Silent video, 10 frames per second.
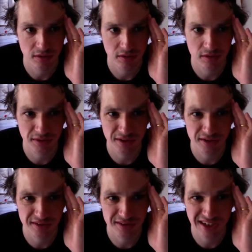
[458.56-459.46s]
Do I need to
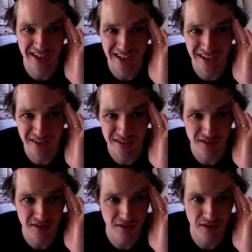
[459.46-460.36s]
sign in?
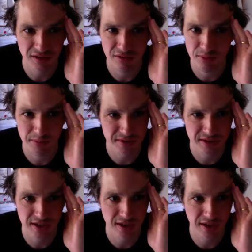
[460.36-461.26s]
I don't remember
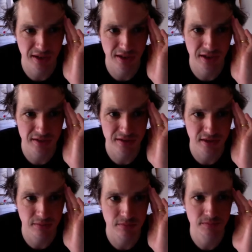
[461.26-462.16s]
signing in last time.